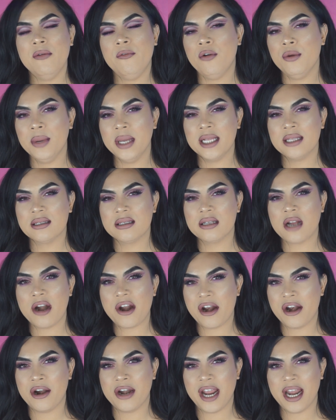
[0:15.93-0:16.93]
Before we get
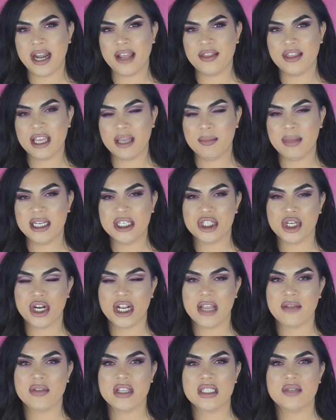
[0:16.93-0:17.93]
started on anything, be sure
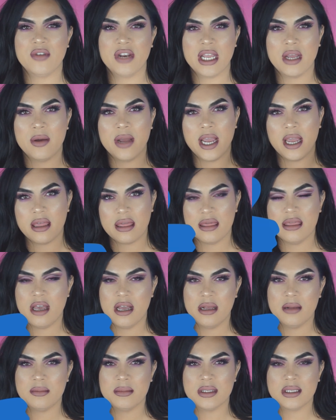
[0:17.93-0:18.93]
to give this video a
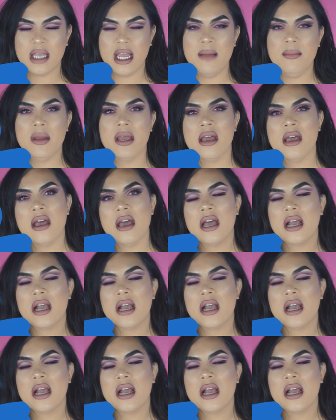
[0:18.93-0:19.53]
thumbs up,